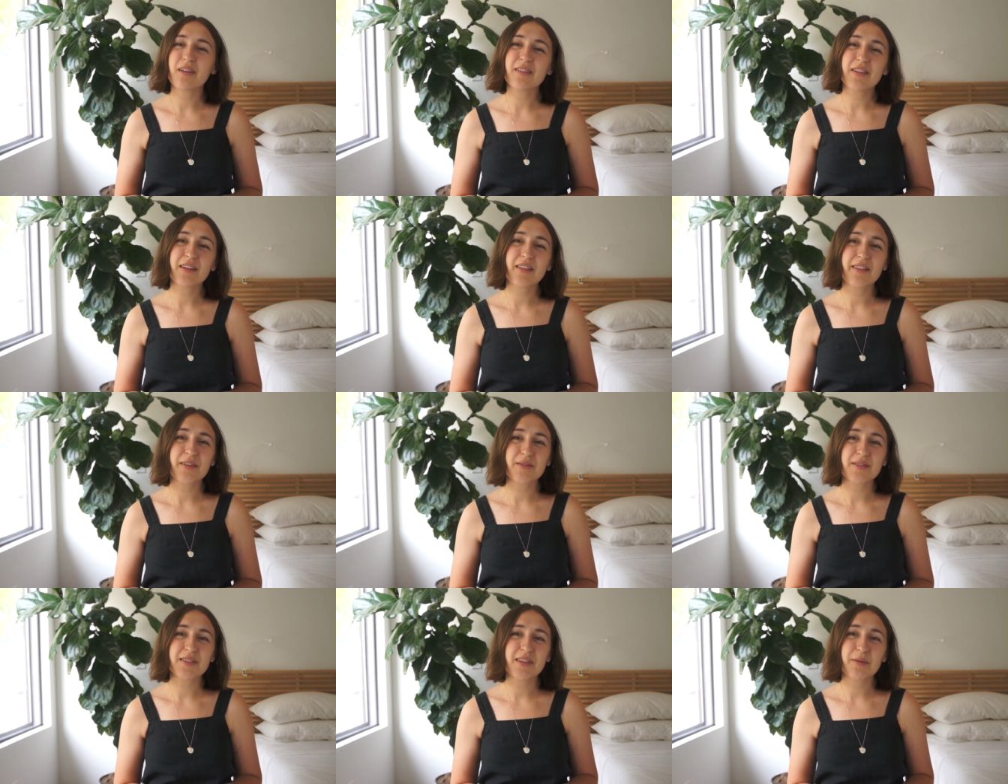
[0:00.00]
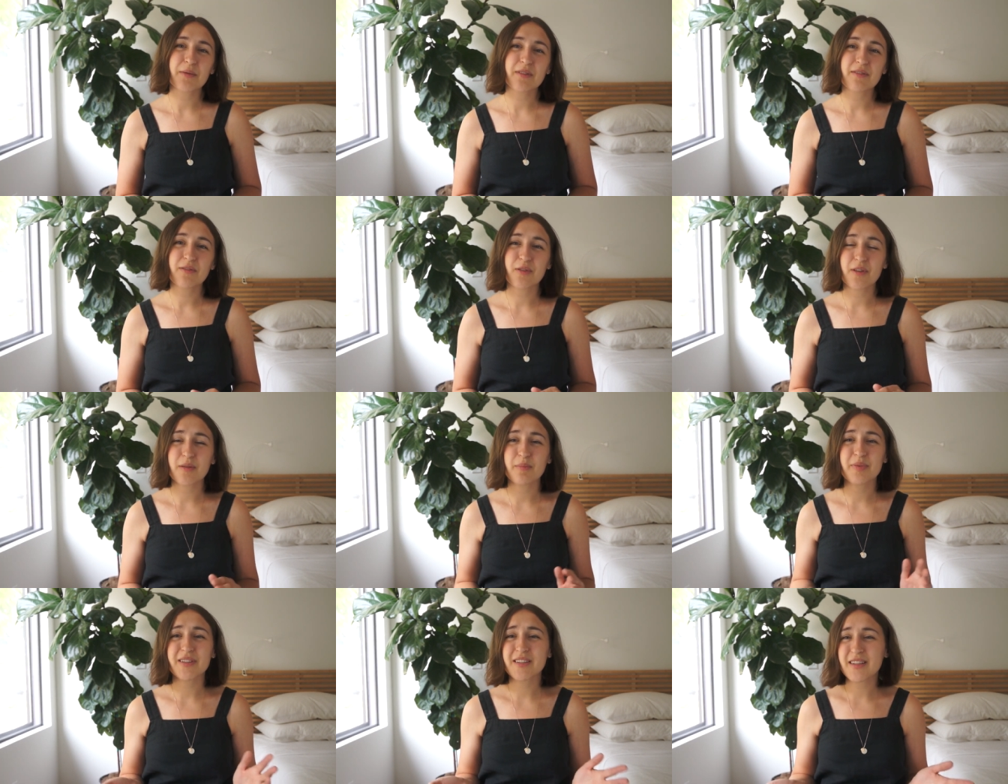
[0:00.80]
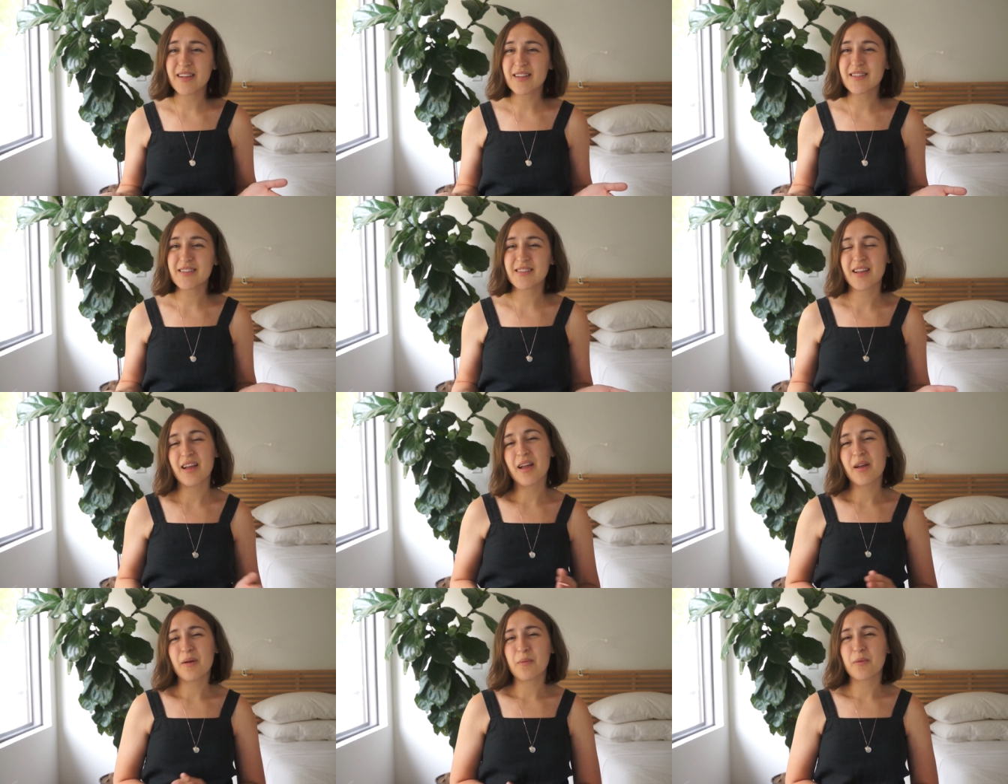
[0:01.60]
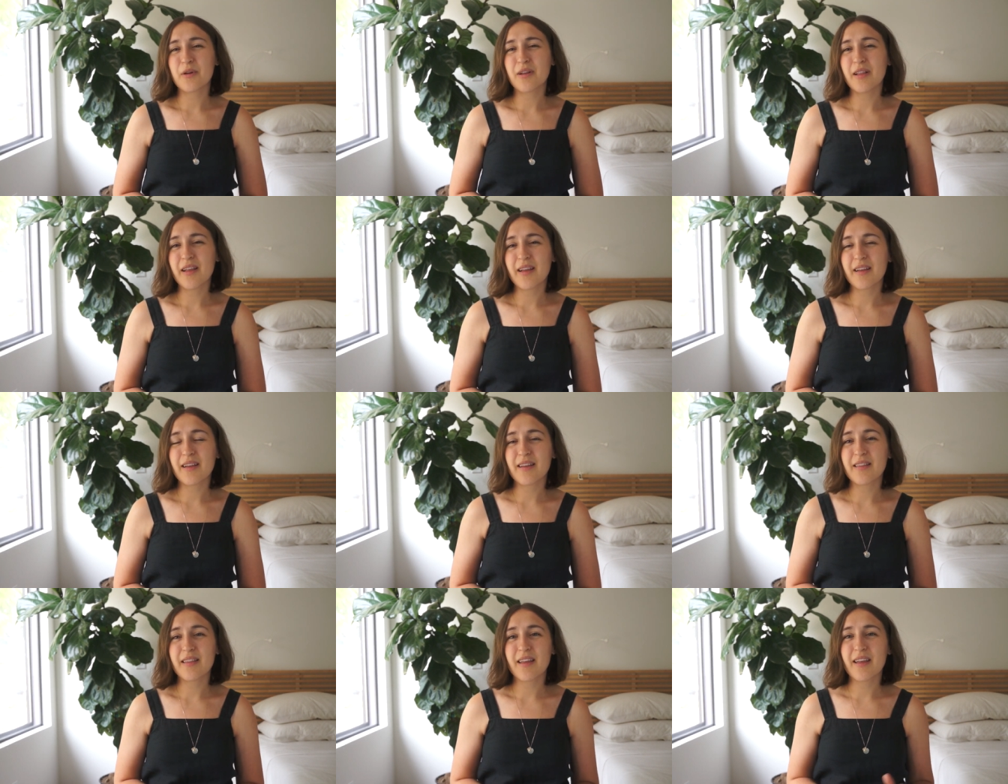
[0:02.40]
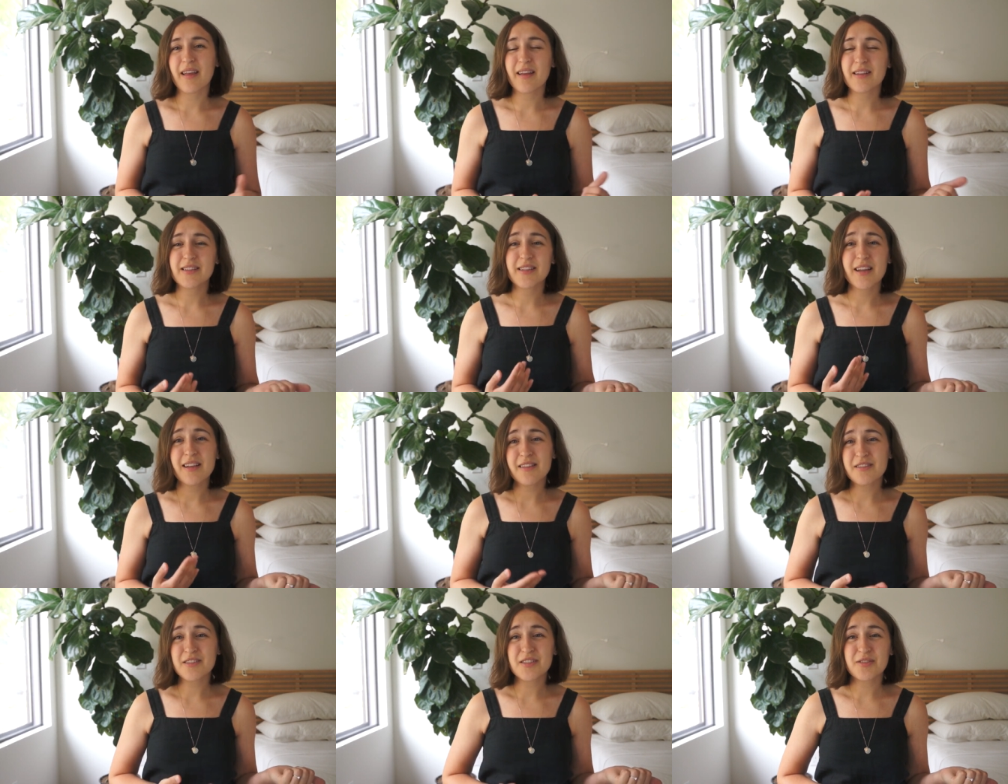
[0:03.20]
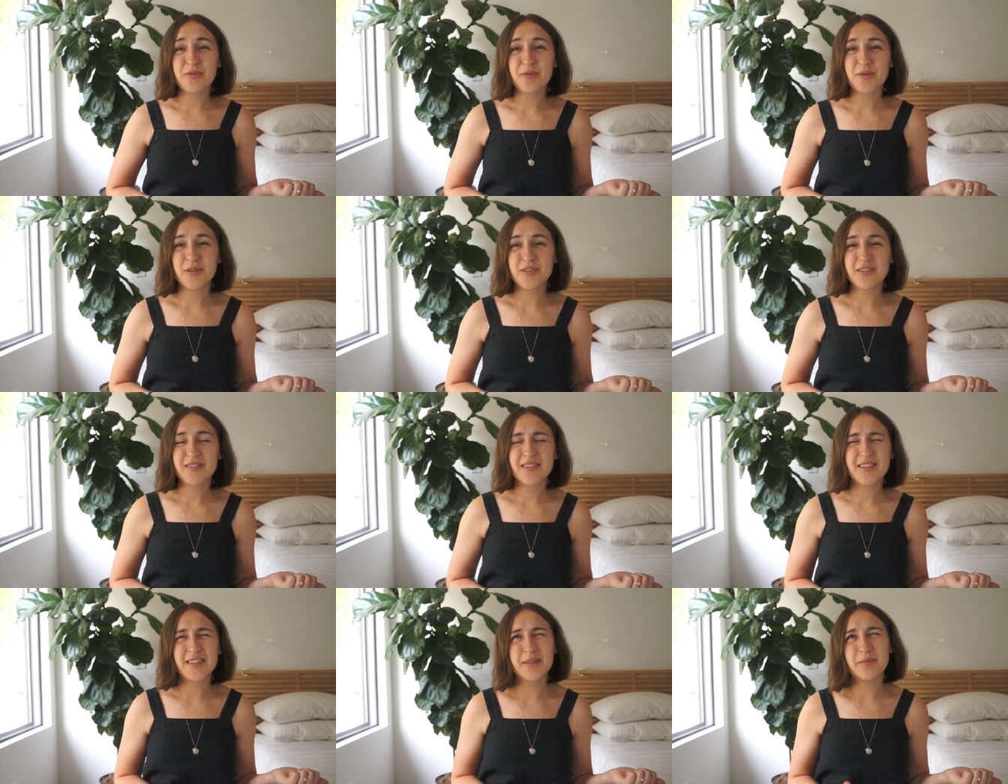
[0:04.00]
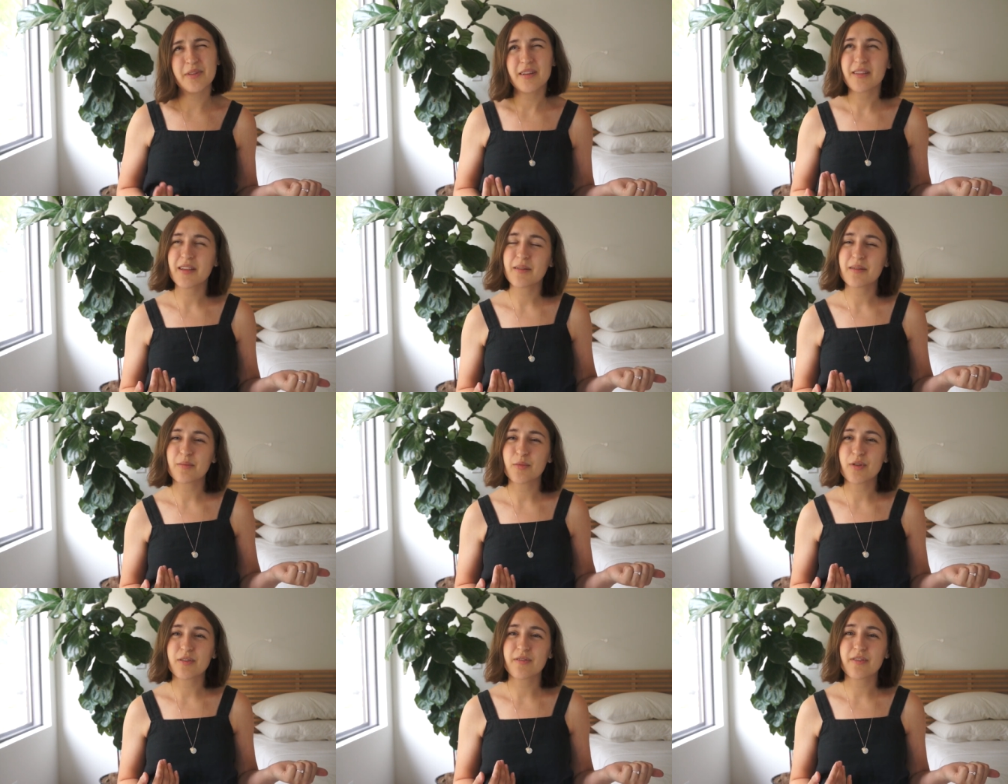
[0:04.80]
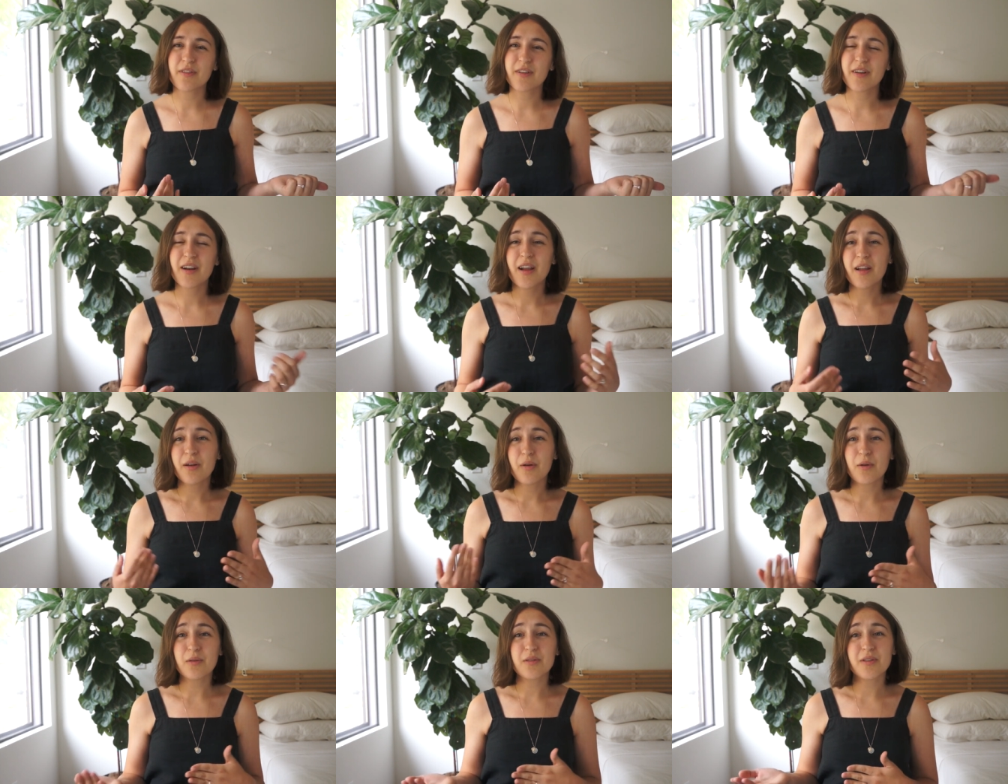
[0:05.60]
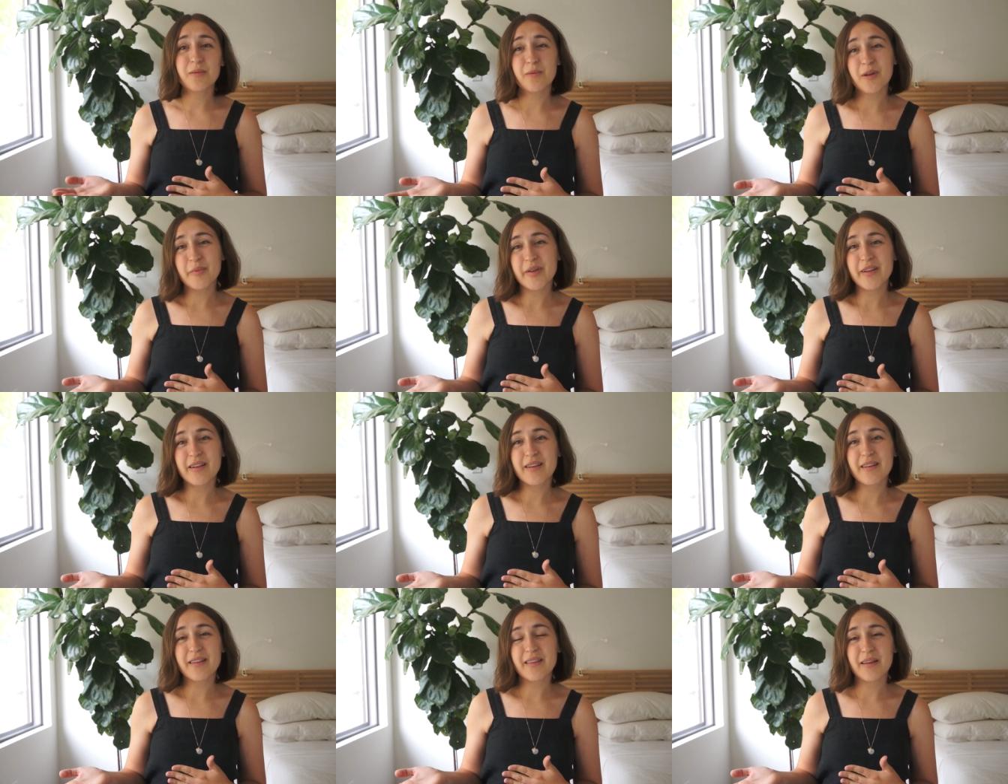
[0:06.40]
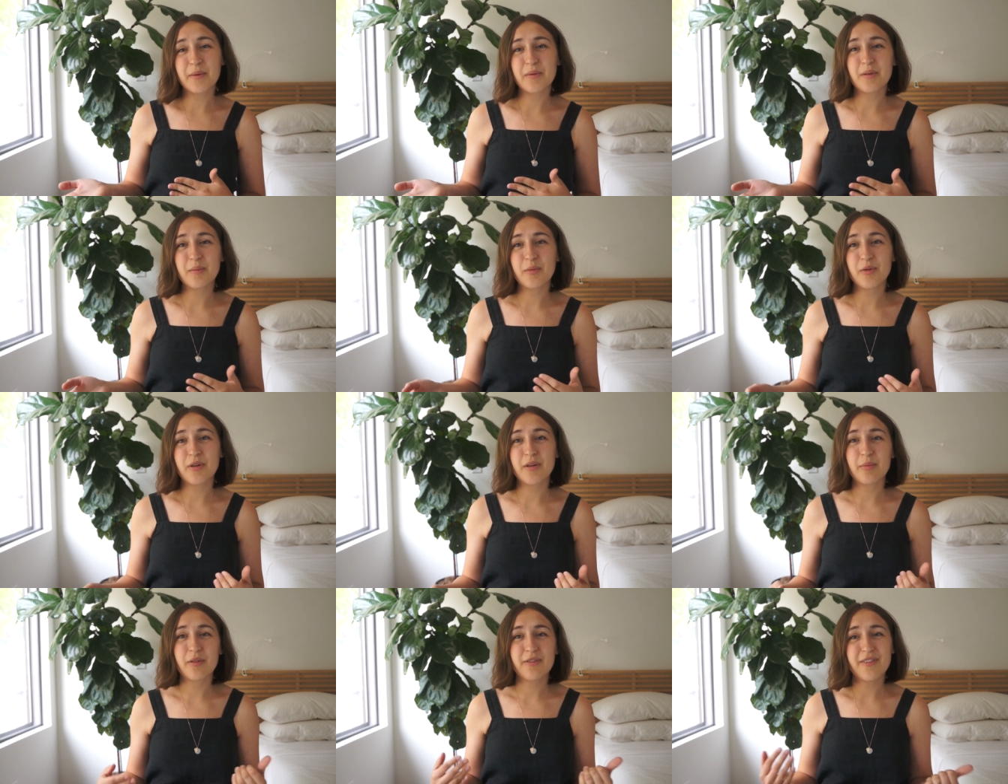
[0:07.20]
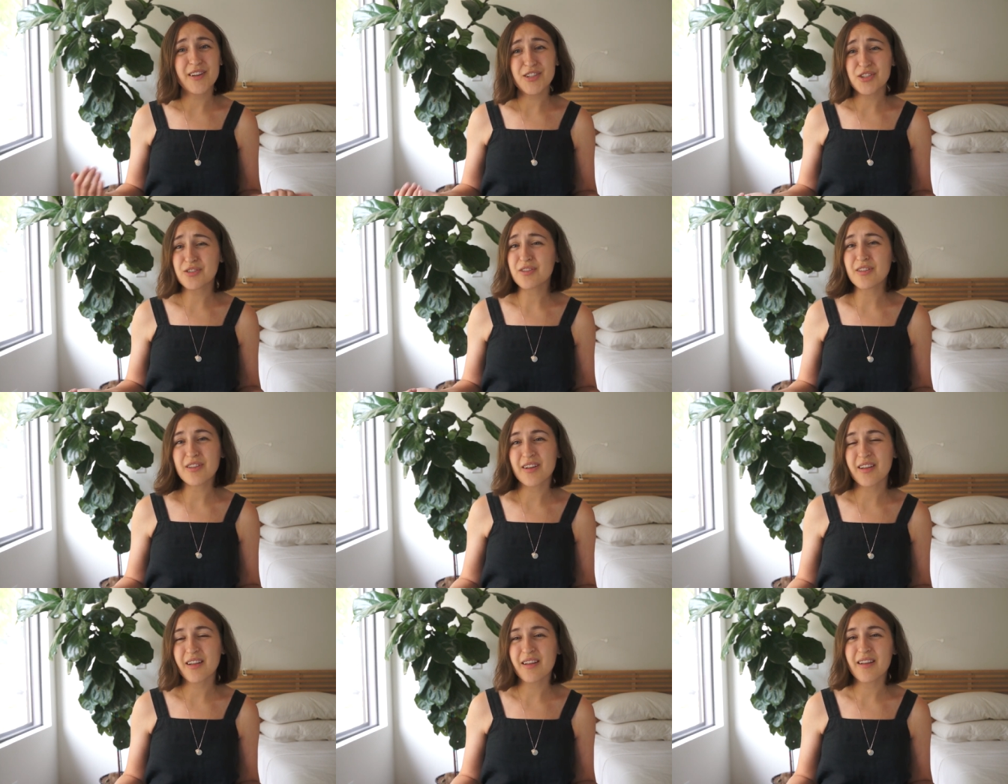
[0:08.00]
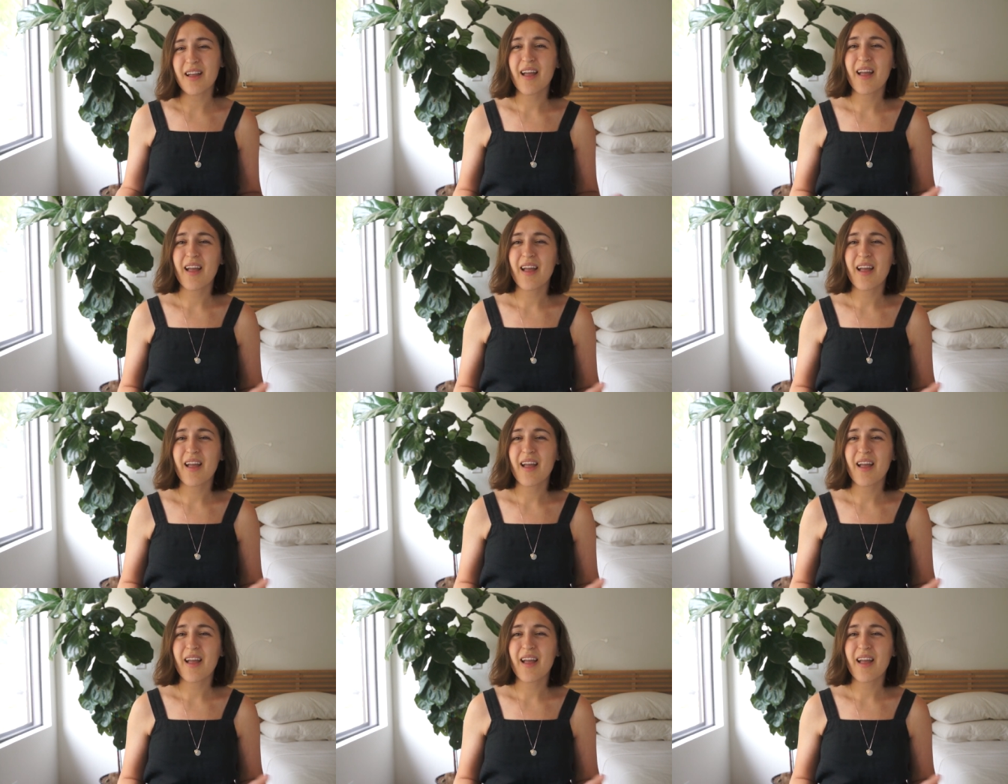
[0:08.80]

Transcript: all the clothes that were for petites were like in the Ann Taylor stores and they seemed like they were more for older women that were more professional looking.